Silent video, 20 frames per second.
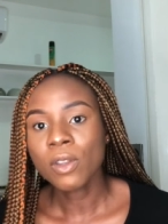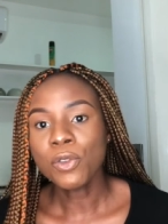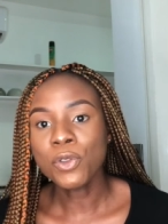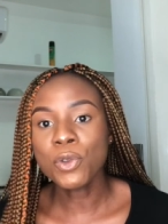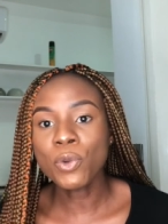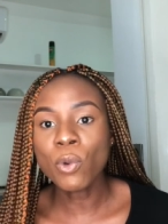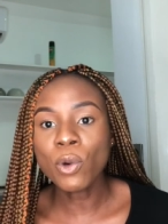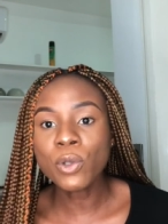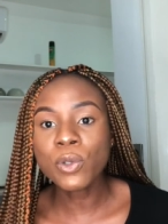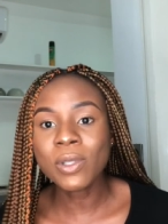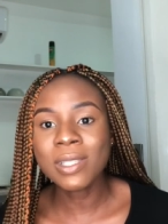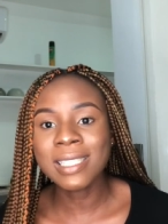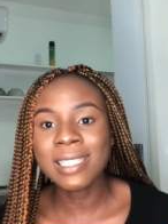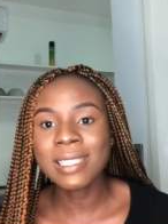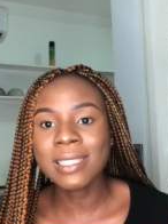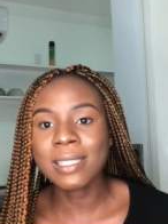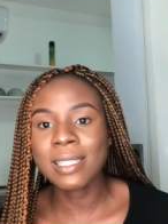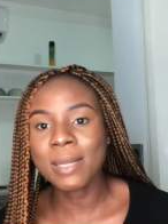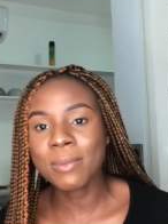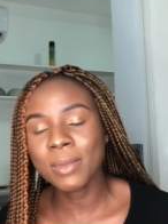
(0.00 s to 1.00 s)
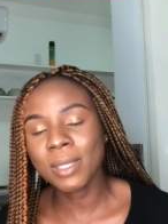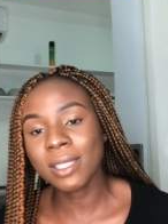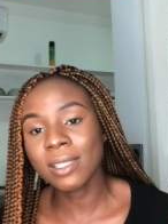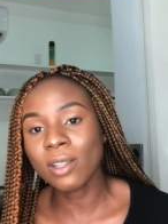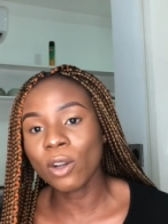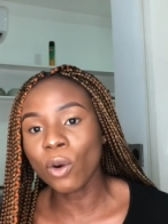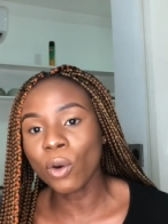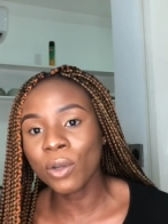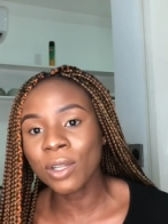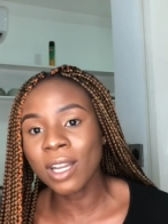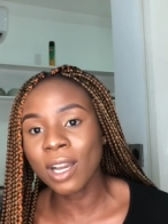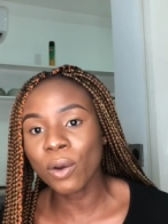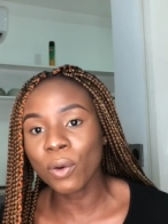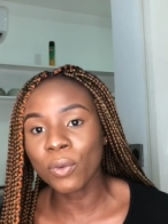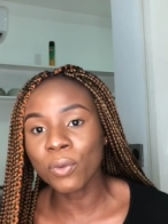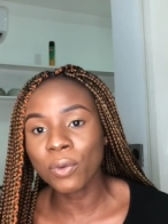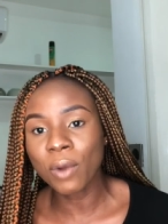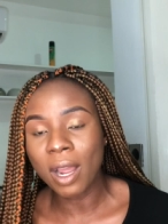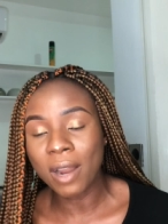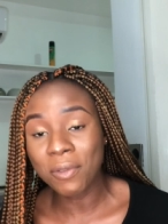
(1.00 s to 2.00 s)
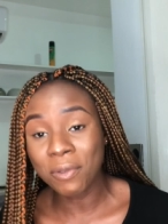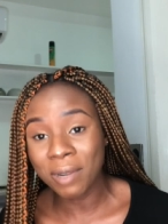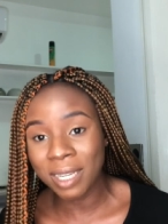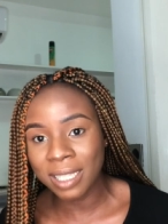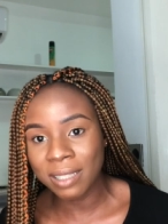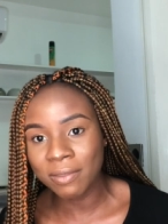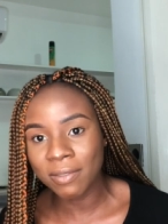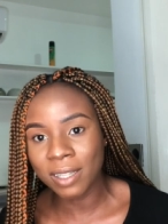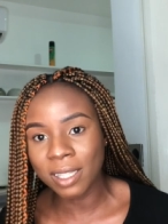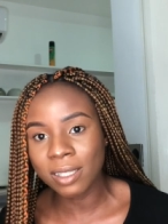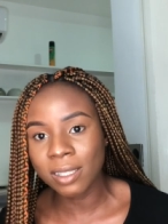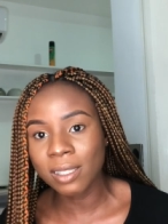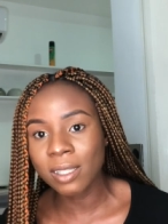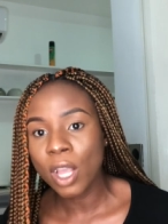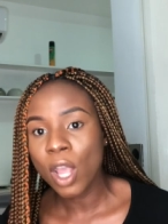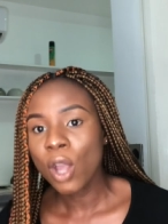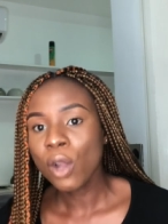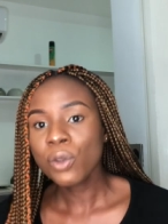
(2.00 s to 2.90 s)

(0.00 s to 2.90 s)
You want to list them in the order of relevance.